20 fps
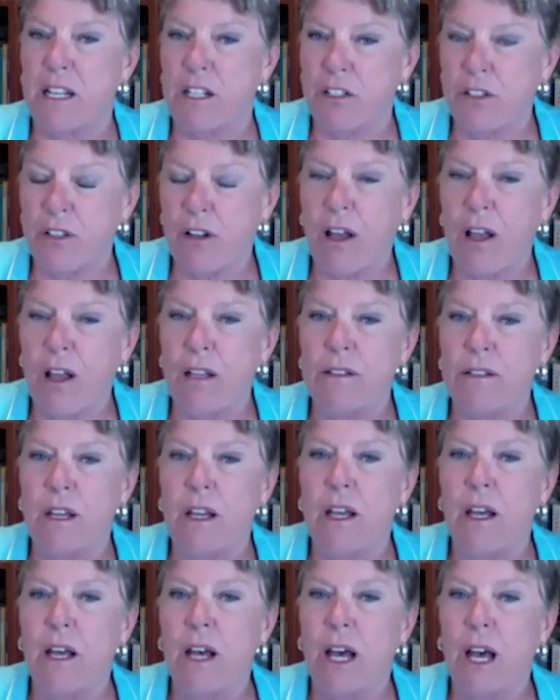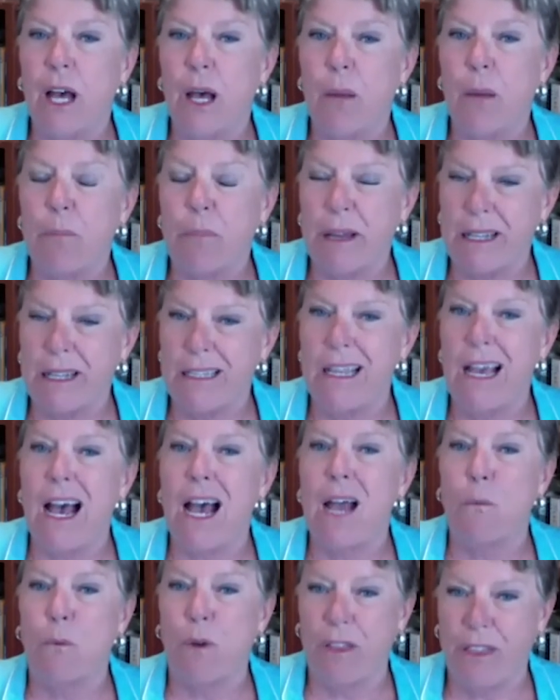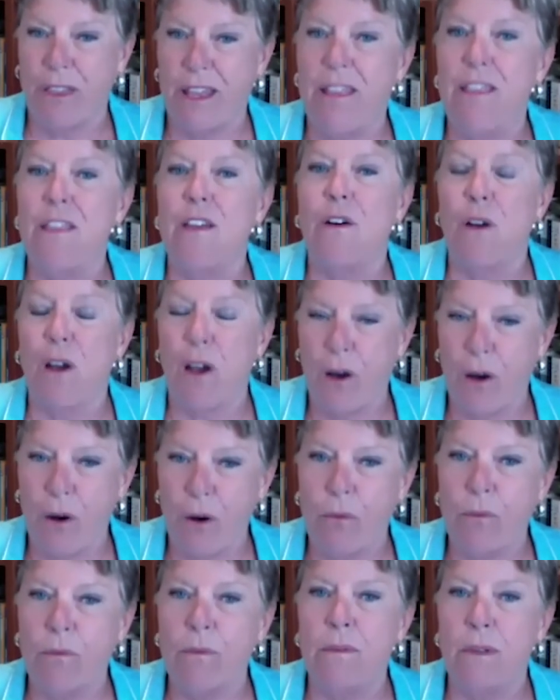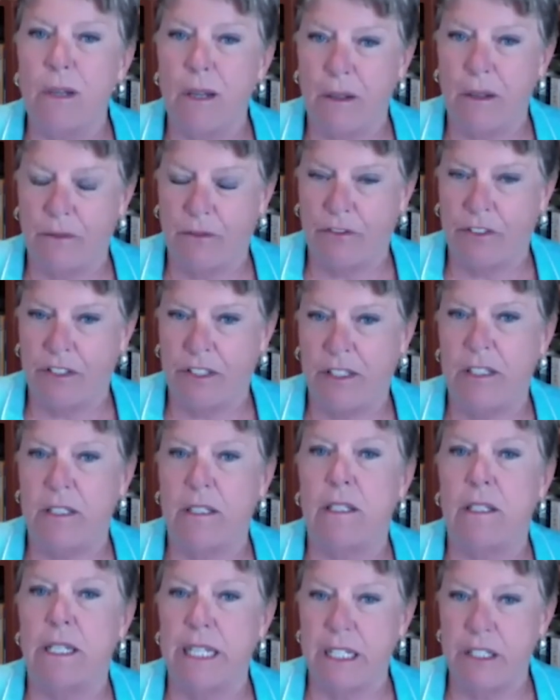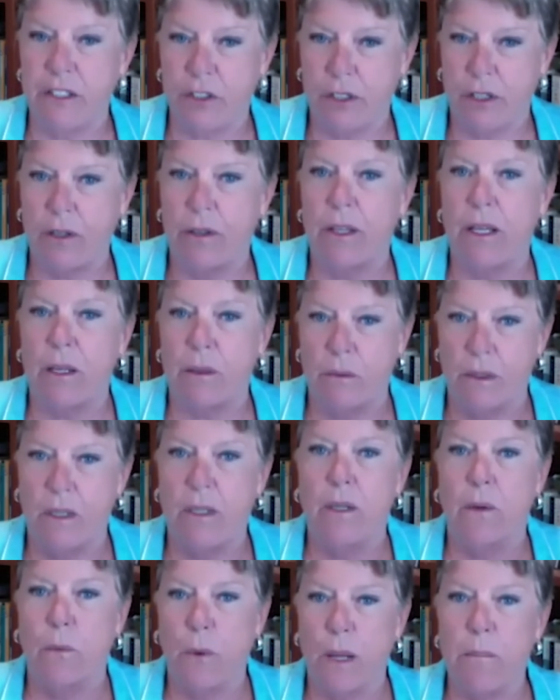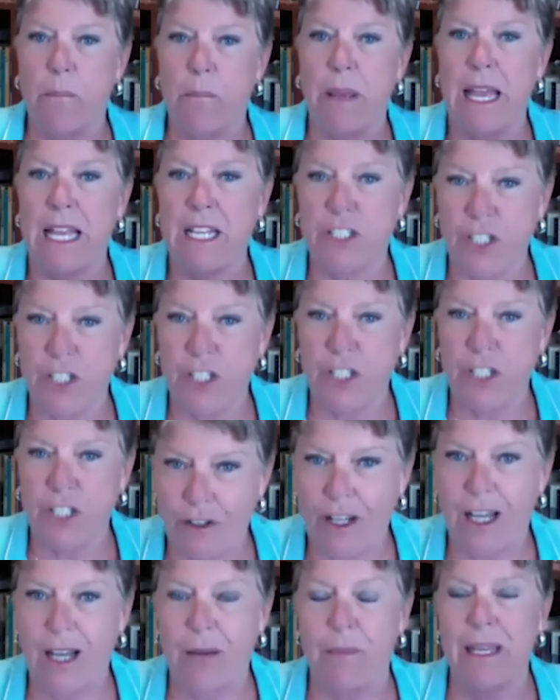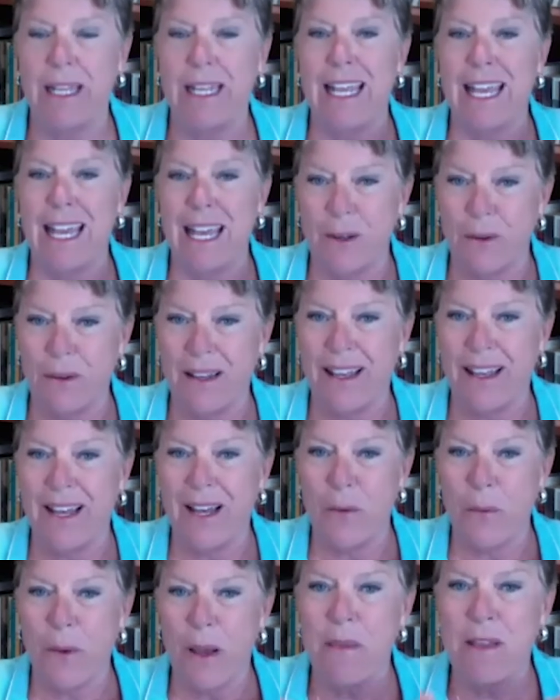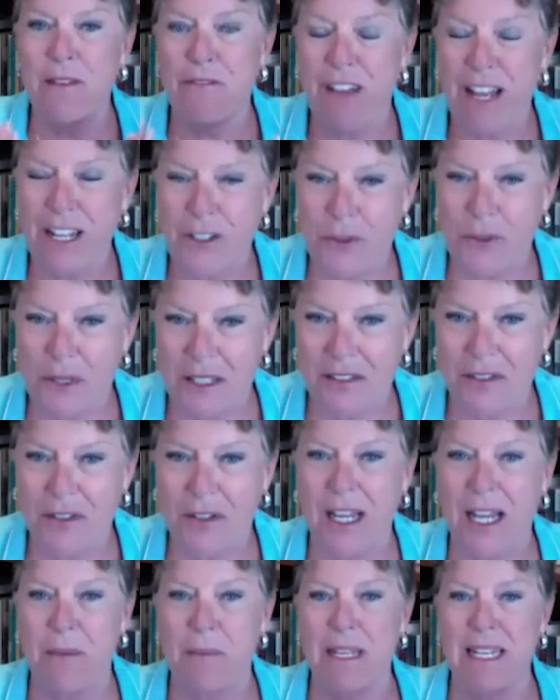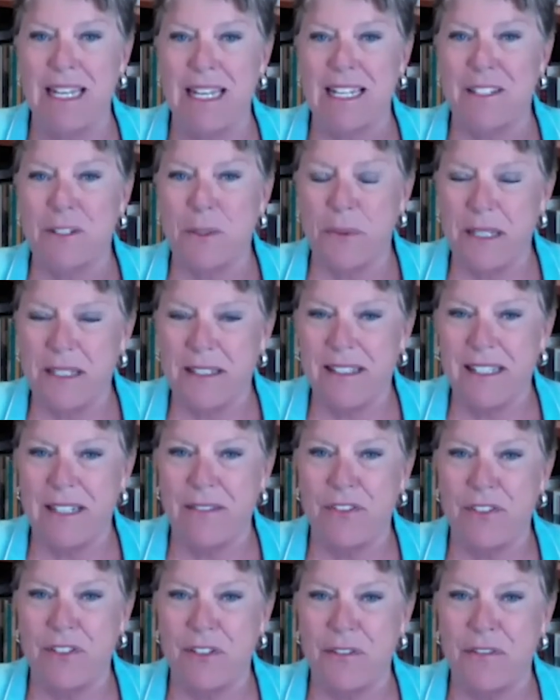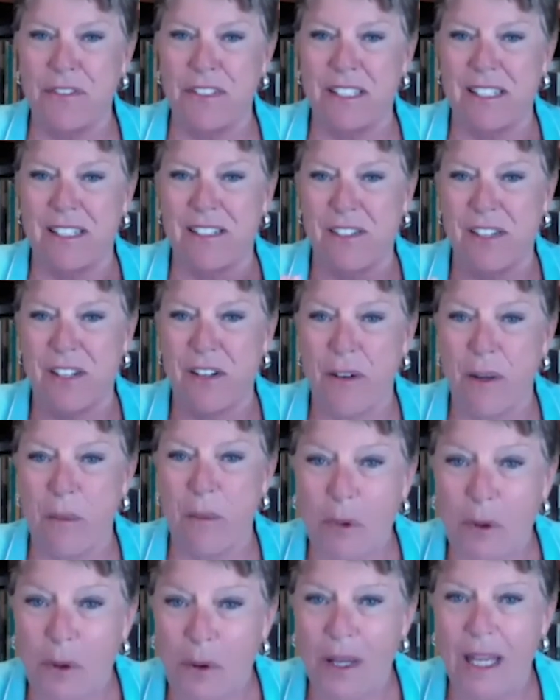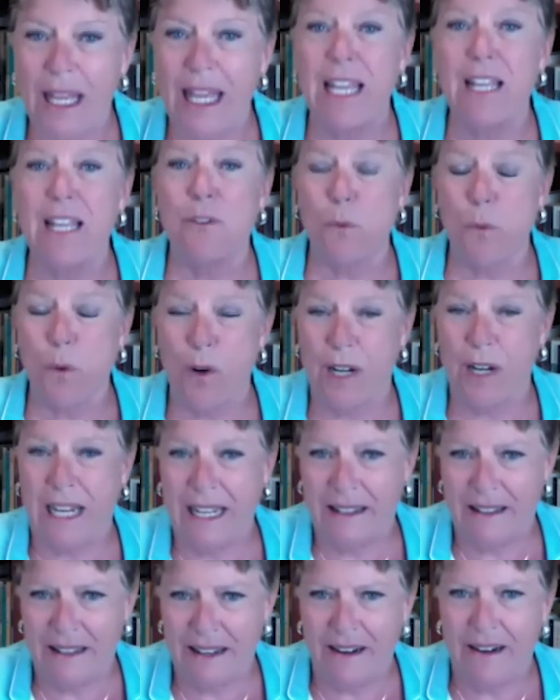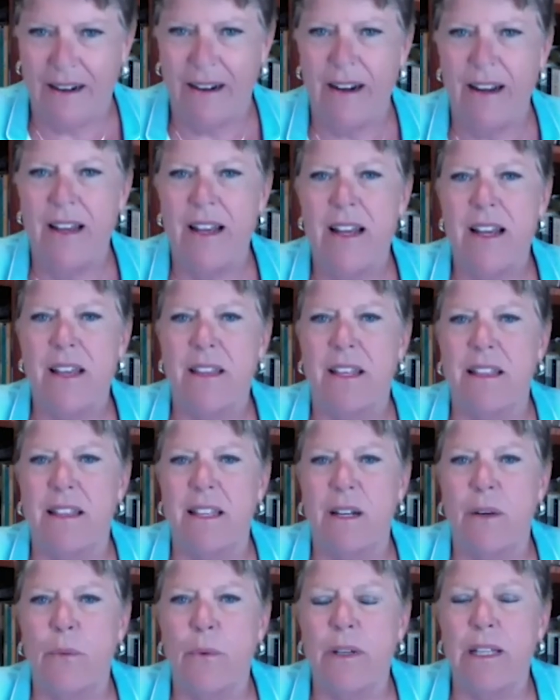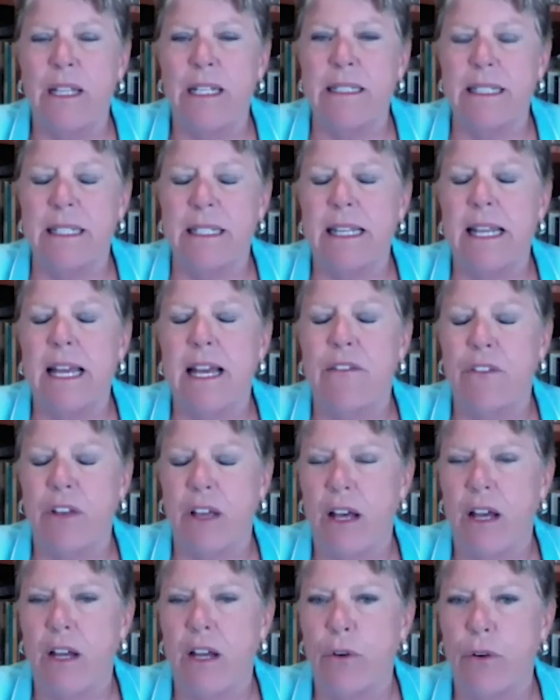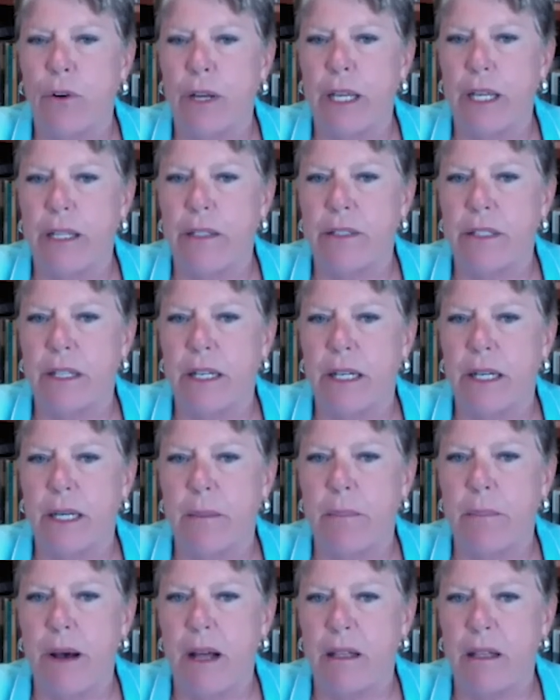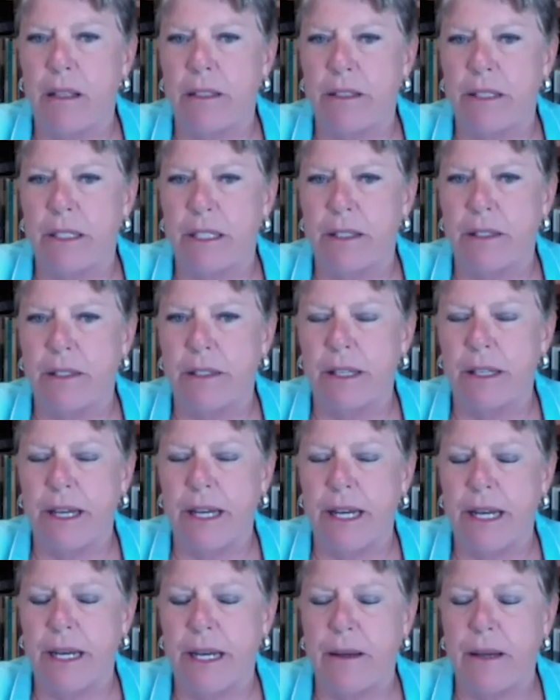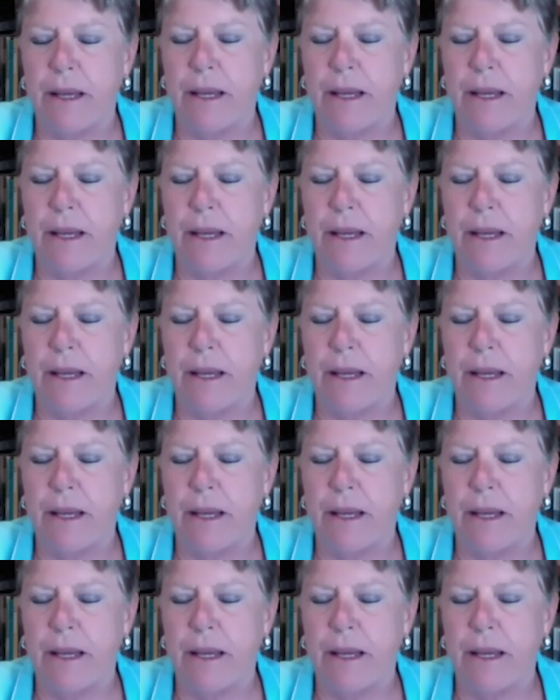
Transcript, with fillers: assault, um, but not within their own uh, facilities, so that when patients are coming in, uh, women veterans are coming in to receive services, their employees working there that they really didn't have concrete uh, policies uh,